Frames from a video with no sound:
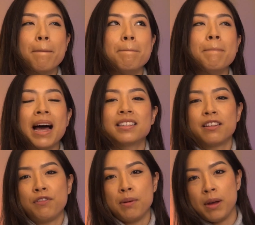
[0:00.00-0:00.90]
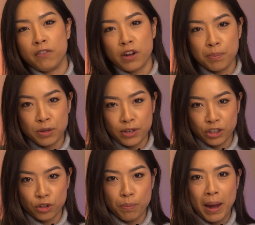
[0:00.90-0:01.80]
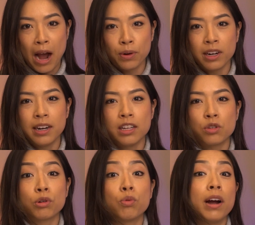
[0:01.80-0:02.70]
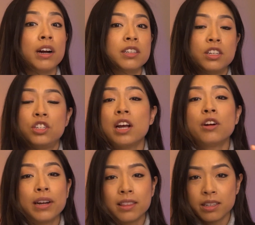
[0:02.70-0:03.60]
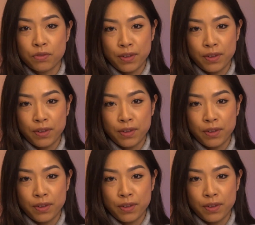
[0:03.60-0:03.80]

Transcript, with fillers: A massive amount of computational power is required to generate these